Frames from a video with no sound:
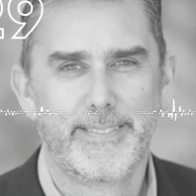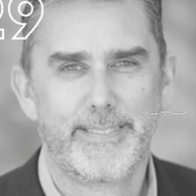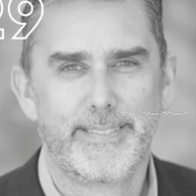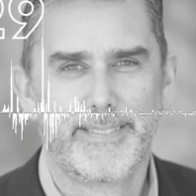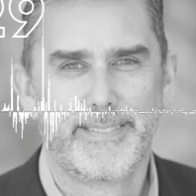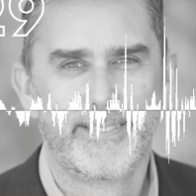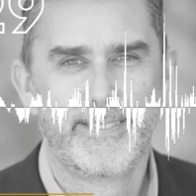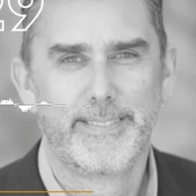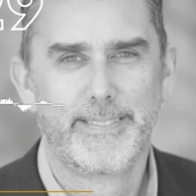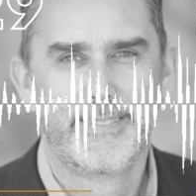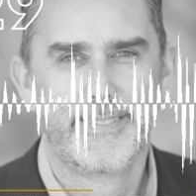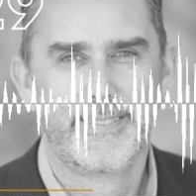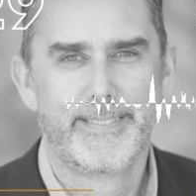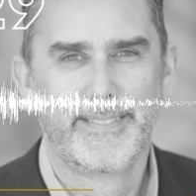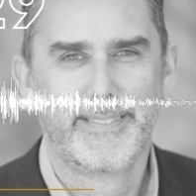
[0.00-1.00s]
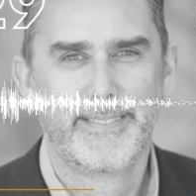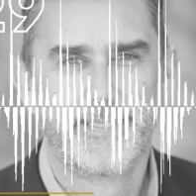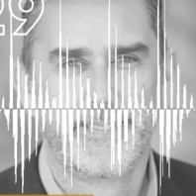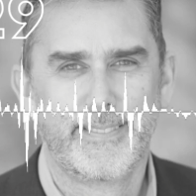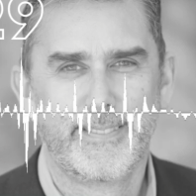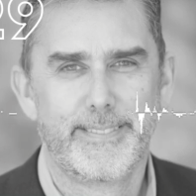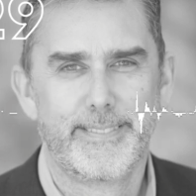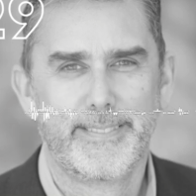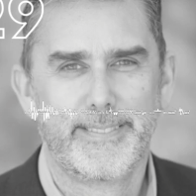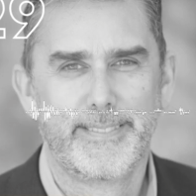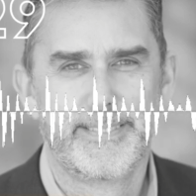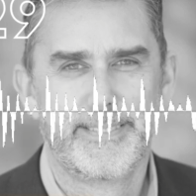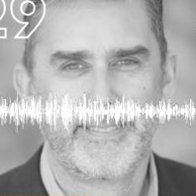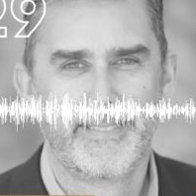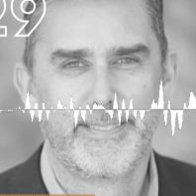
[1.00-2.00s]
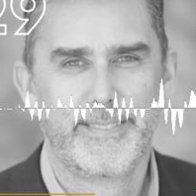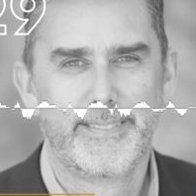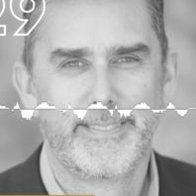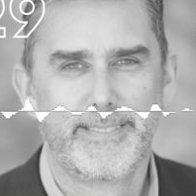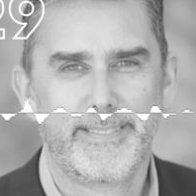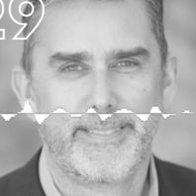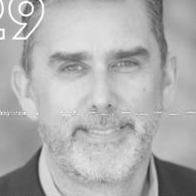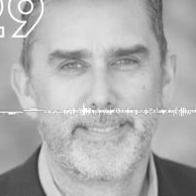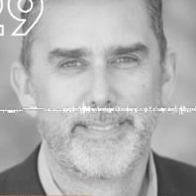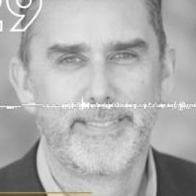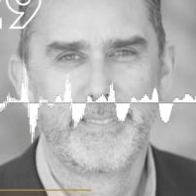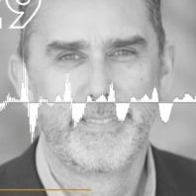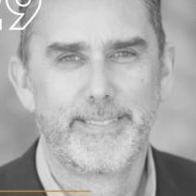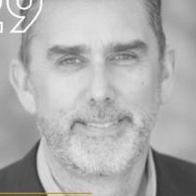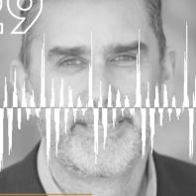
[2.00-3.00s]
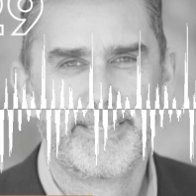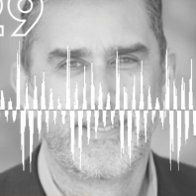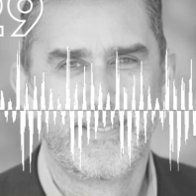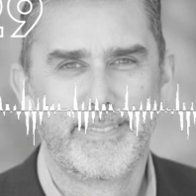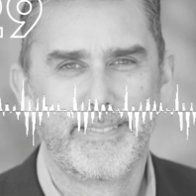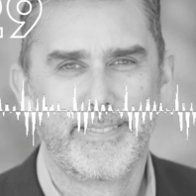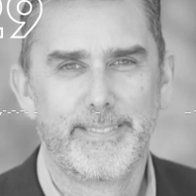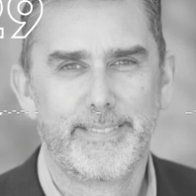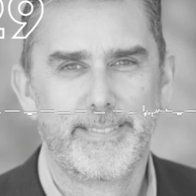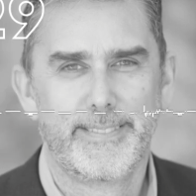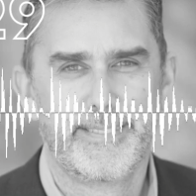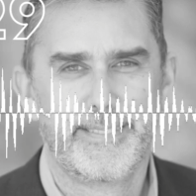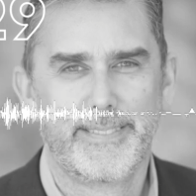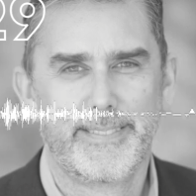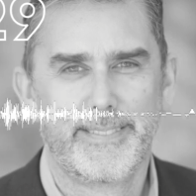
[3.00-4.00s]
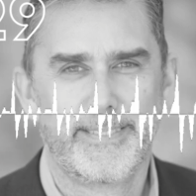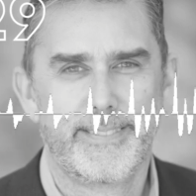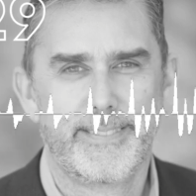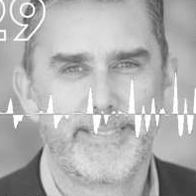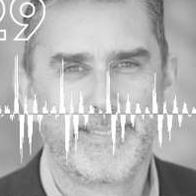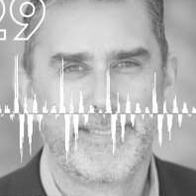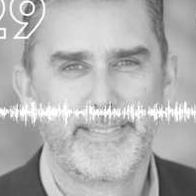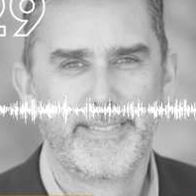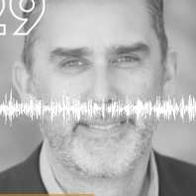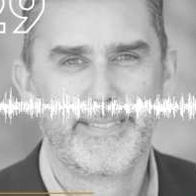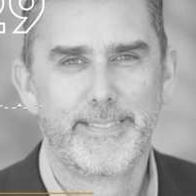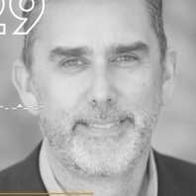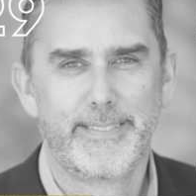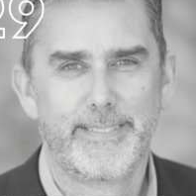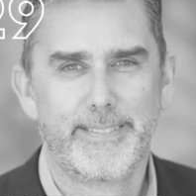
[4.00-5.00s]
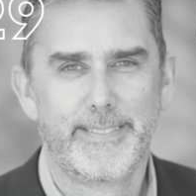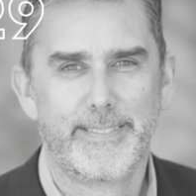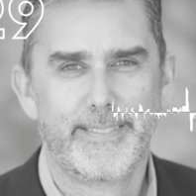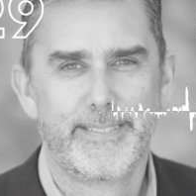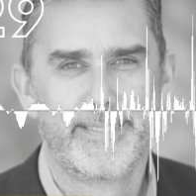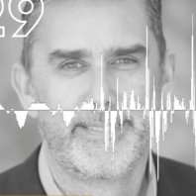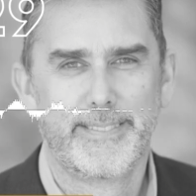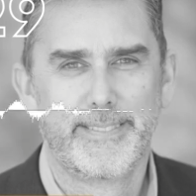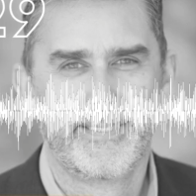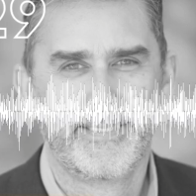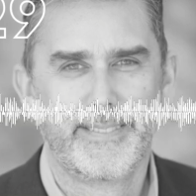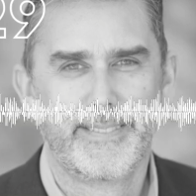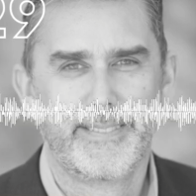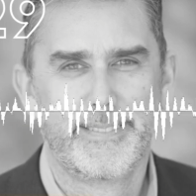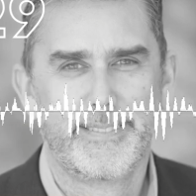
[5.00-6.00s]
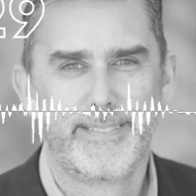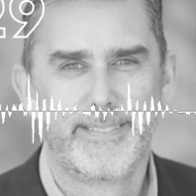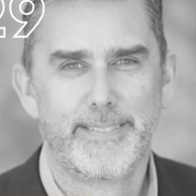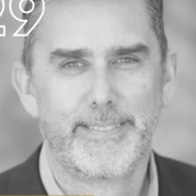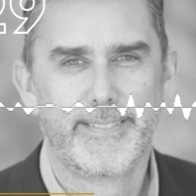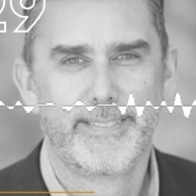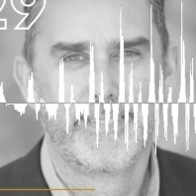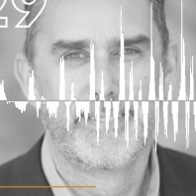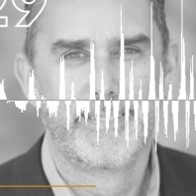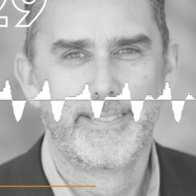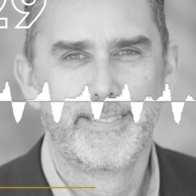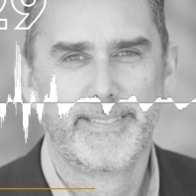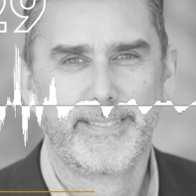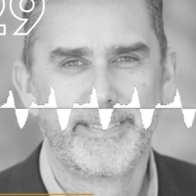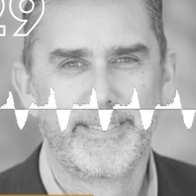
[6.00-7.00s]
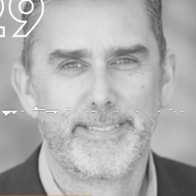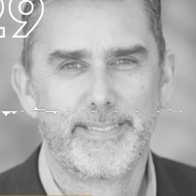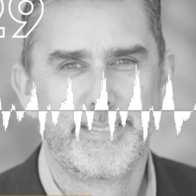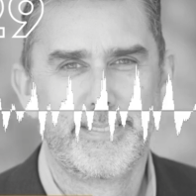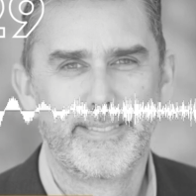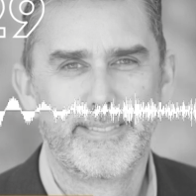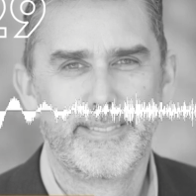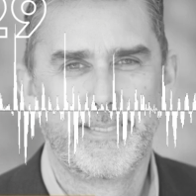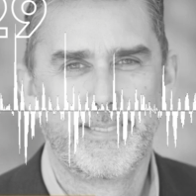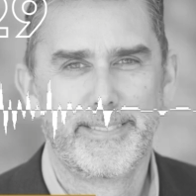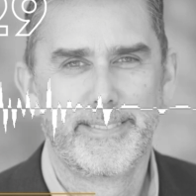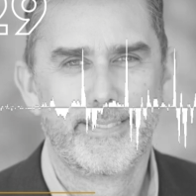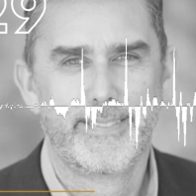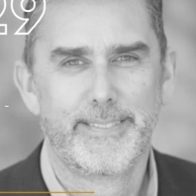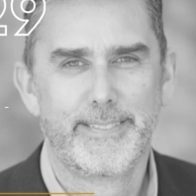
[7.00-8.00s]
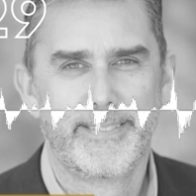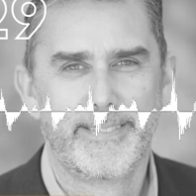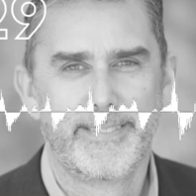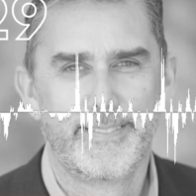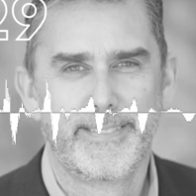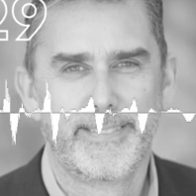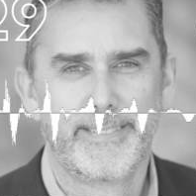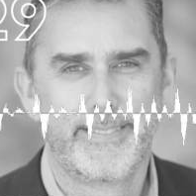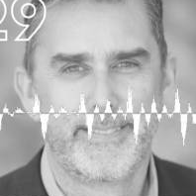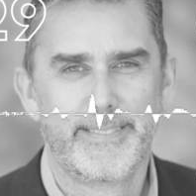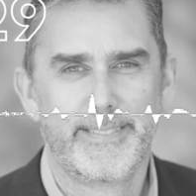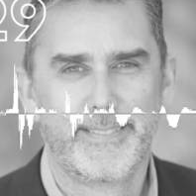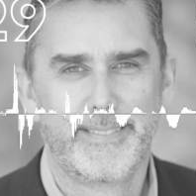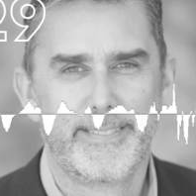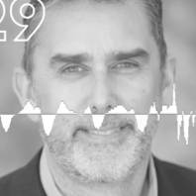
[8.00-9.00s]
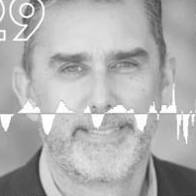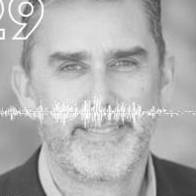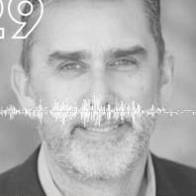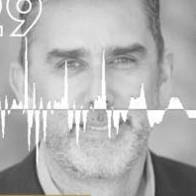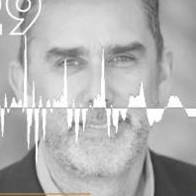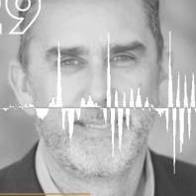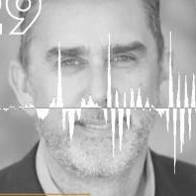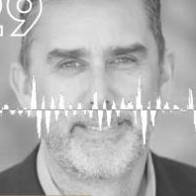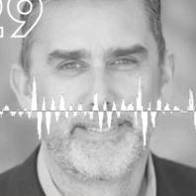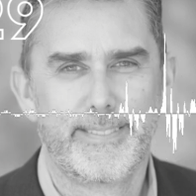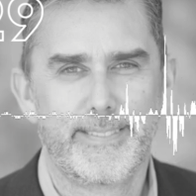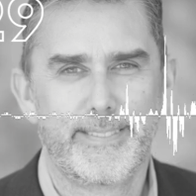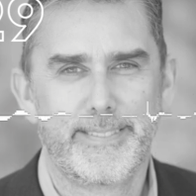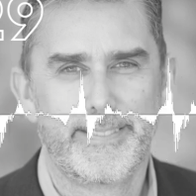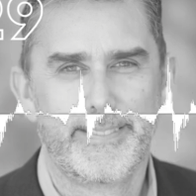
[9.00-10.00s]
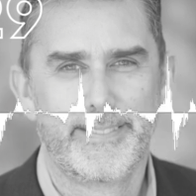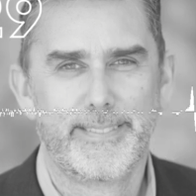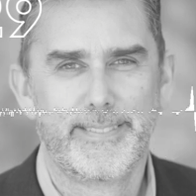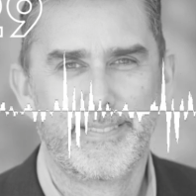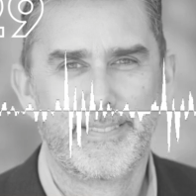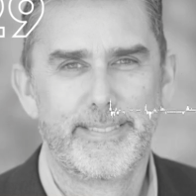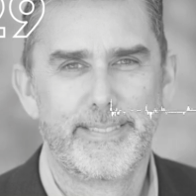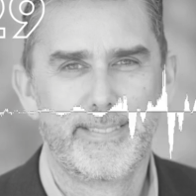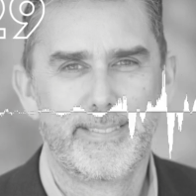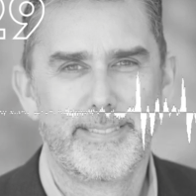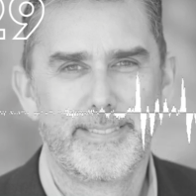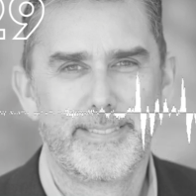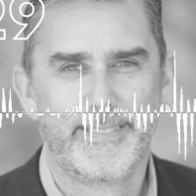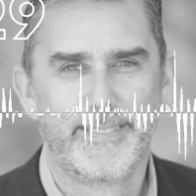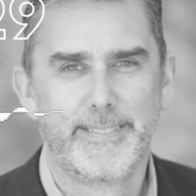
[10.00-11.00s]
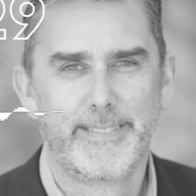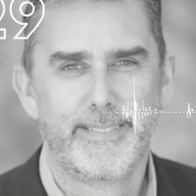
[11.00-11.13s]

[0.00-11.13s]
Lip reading: I like that as well, because I think there's always a match, and even maybe not inside the company, maybe there's even a match outside the company for a particular